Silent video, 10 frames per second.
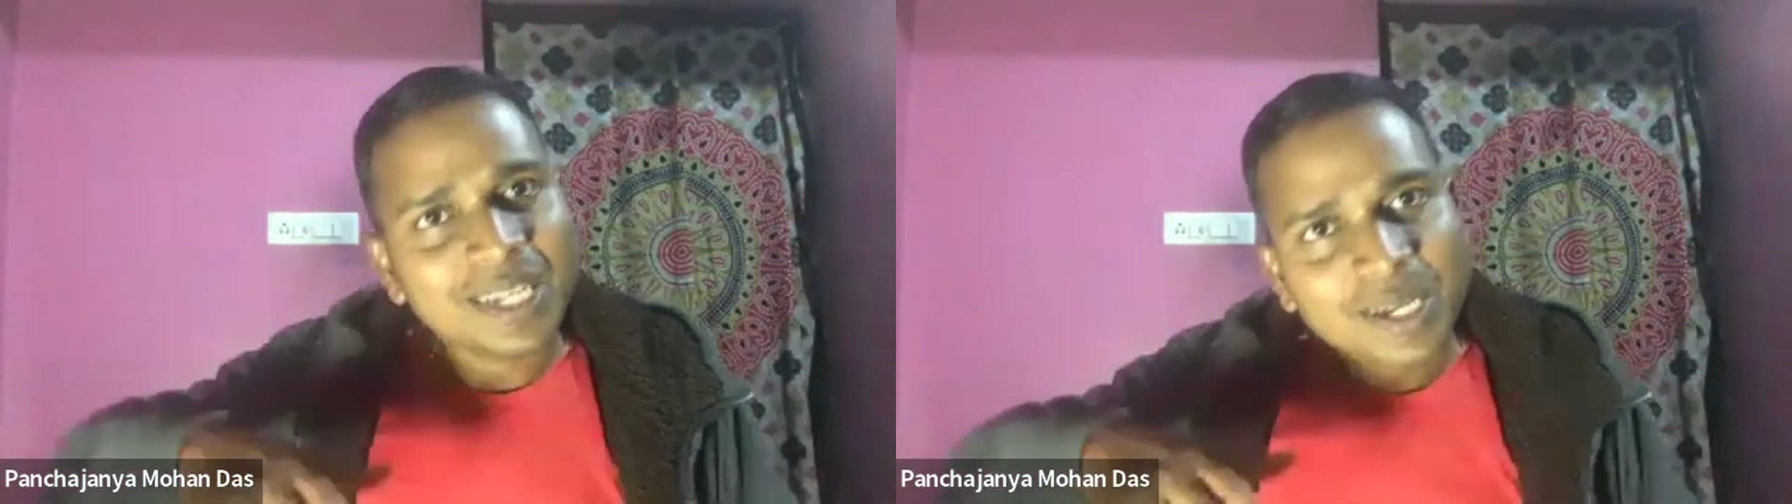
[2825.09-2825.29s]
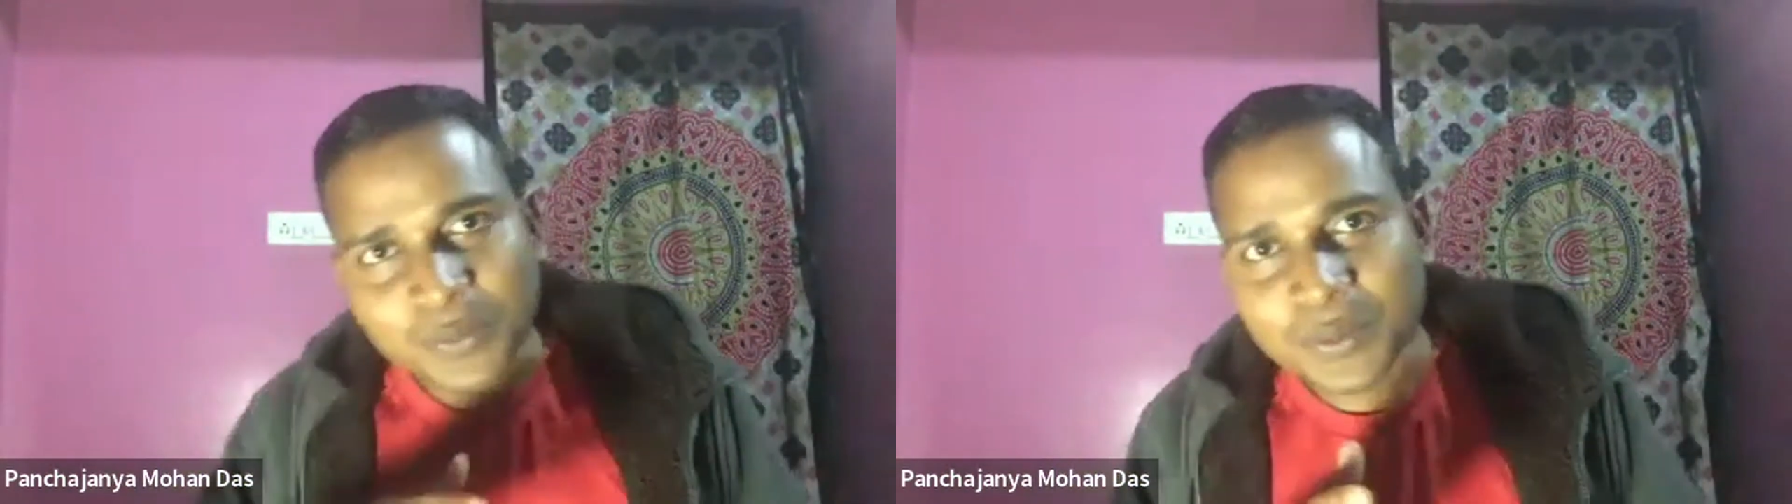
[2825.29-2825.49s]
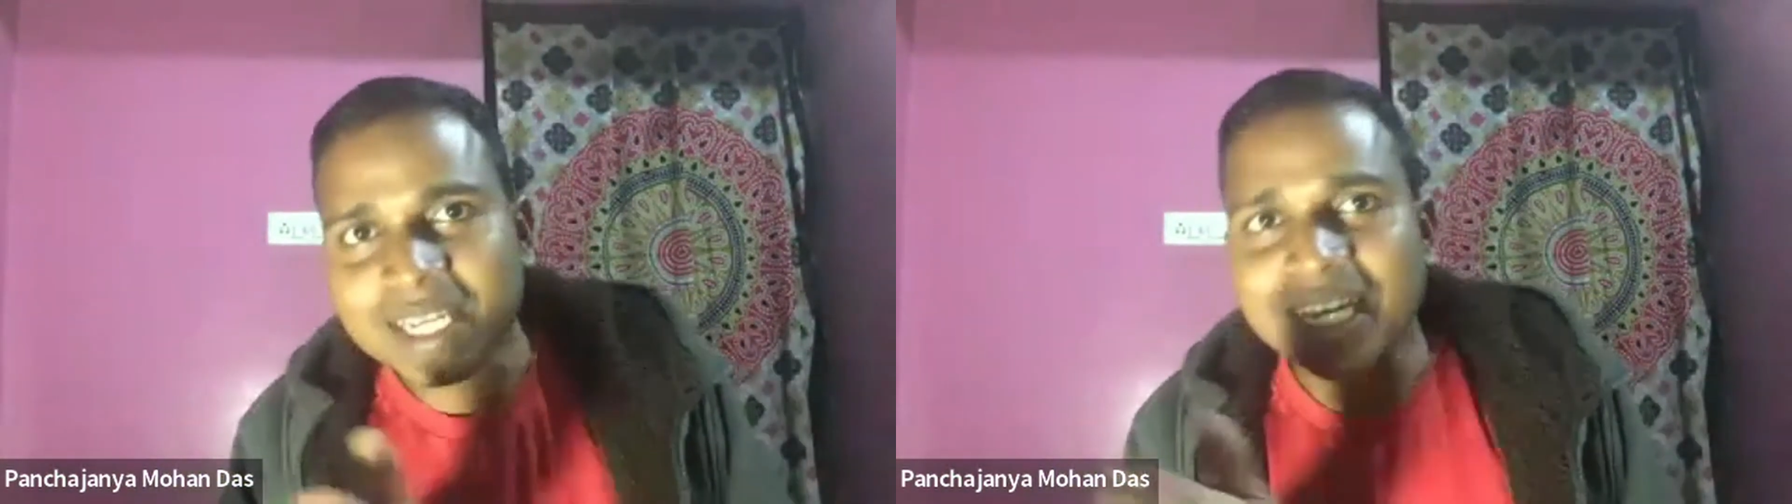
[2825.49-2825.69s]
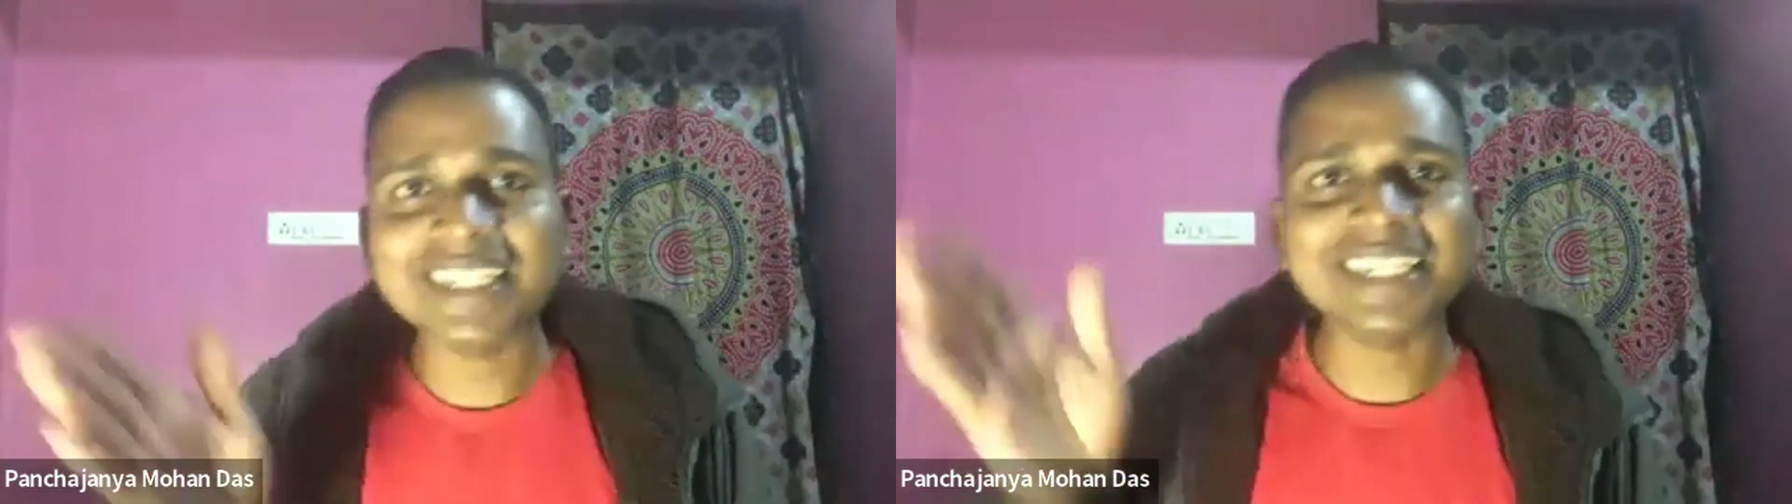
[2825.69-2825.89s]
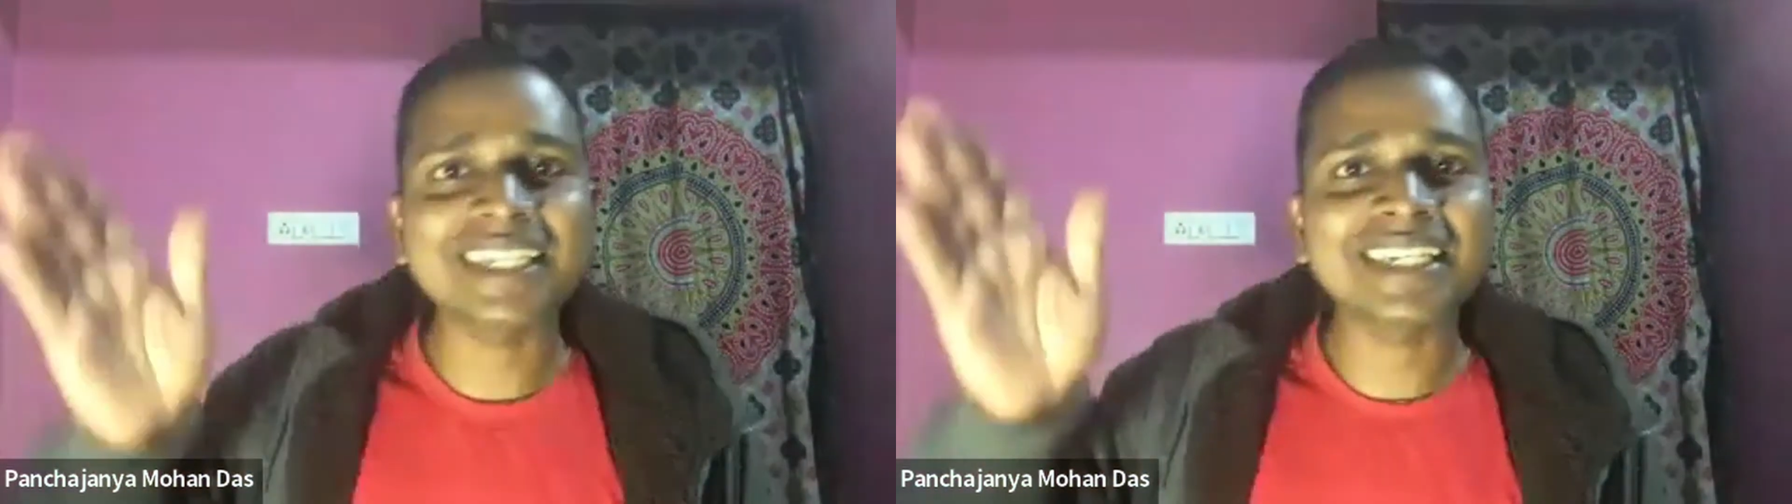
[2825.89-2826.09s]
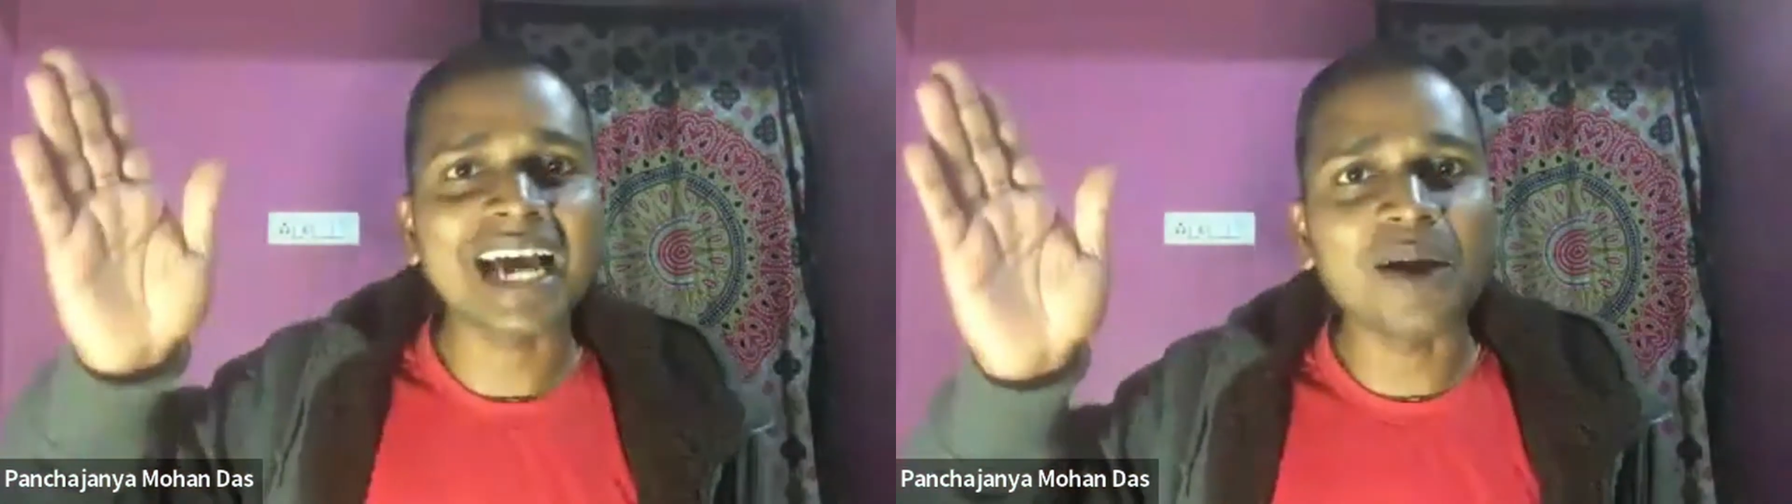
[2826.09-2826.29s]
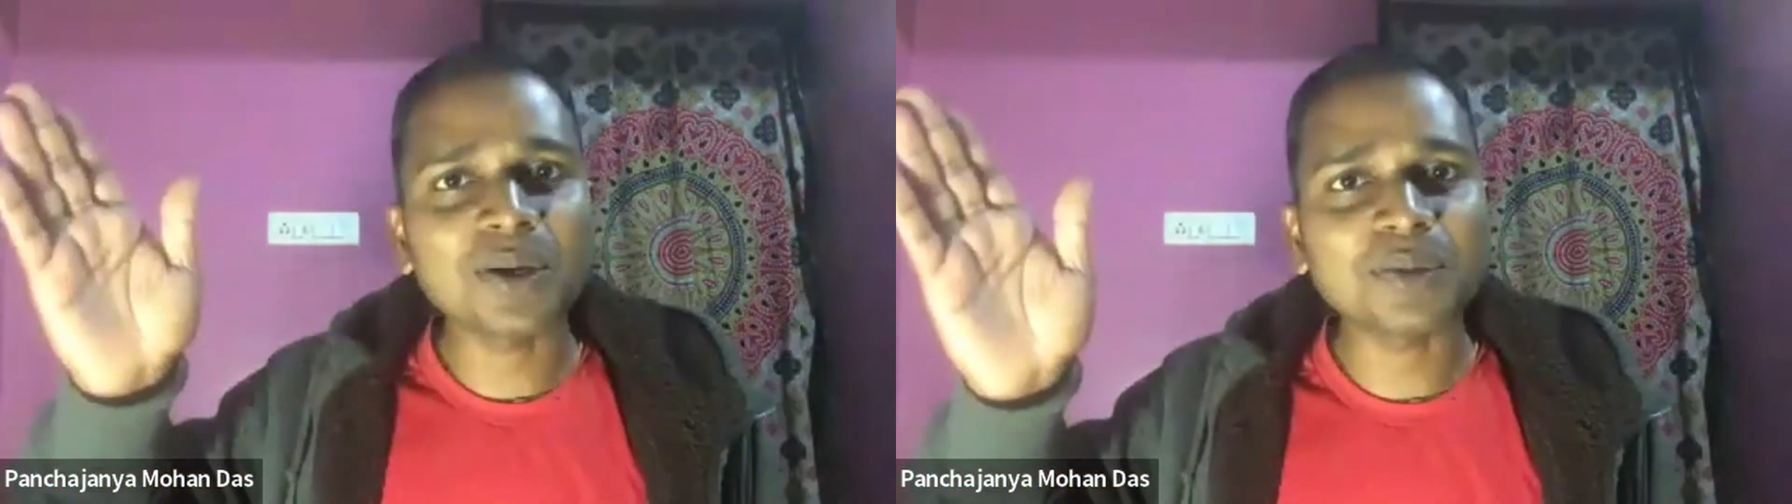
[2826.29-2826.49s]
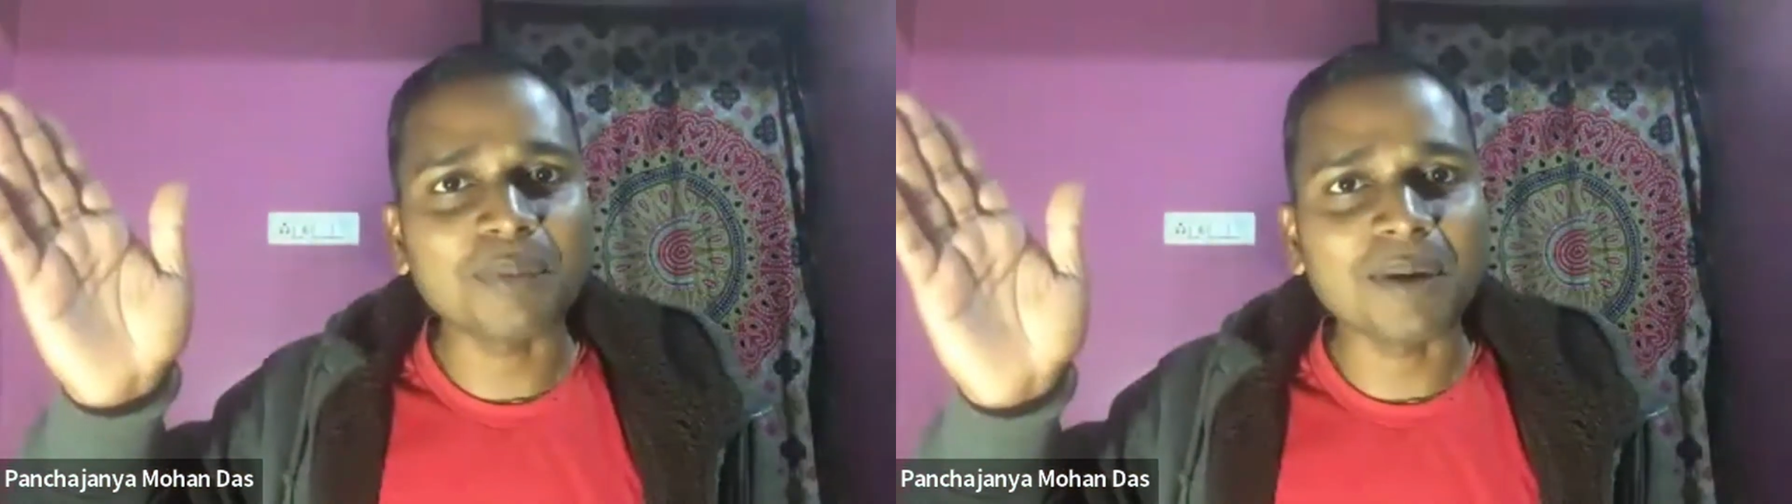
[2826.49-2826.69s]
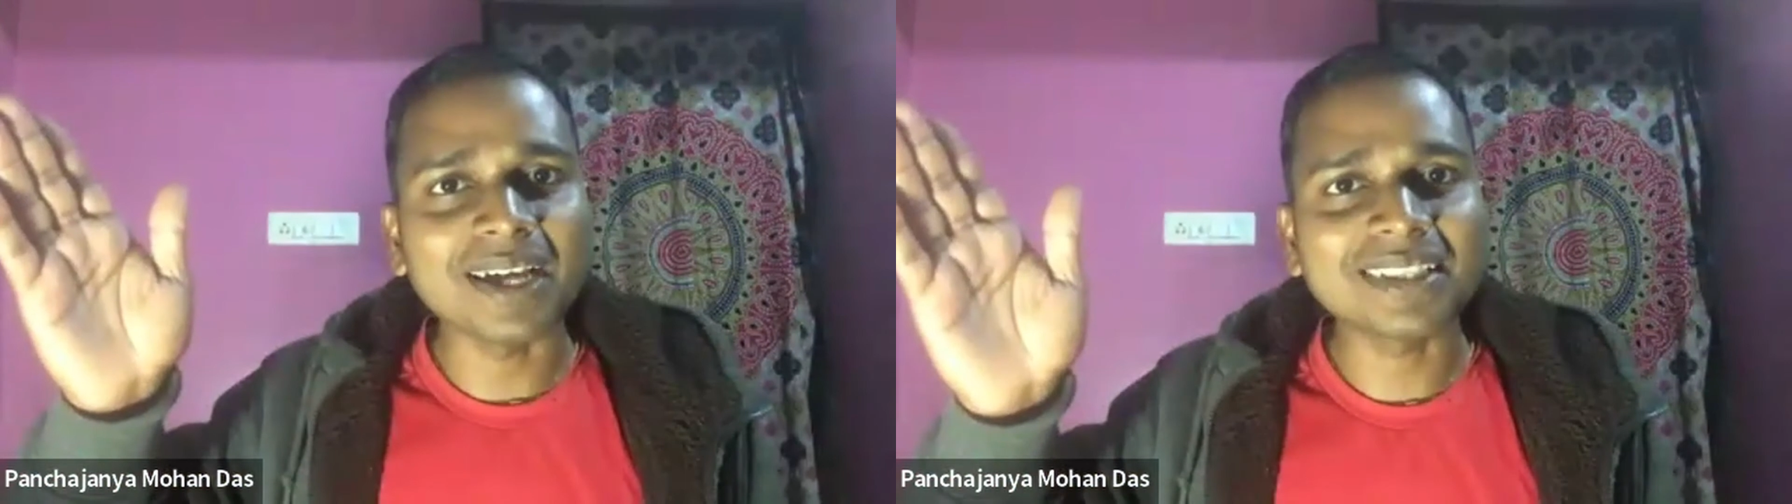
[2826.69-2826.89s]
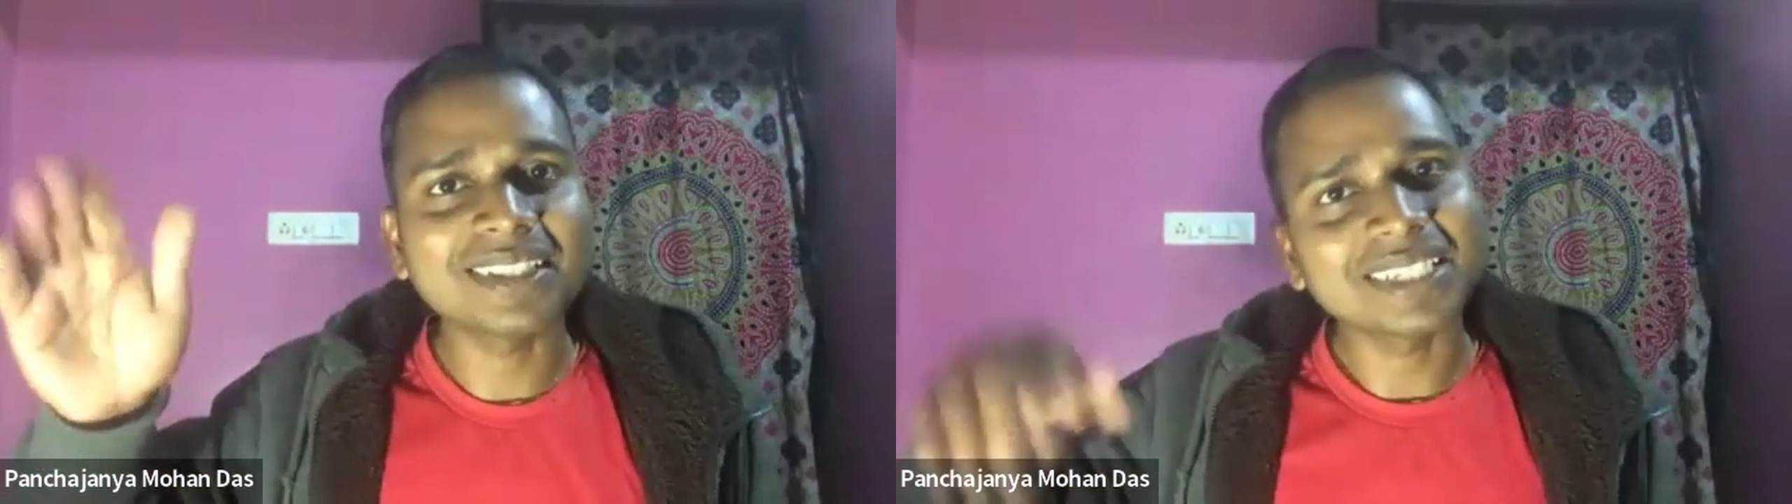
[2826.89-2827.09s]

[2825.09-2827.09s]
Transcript: we are in our path,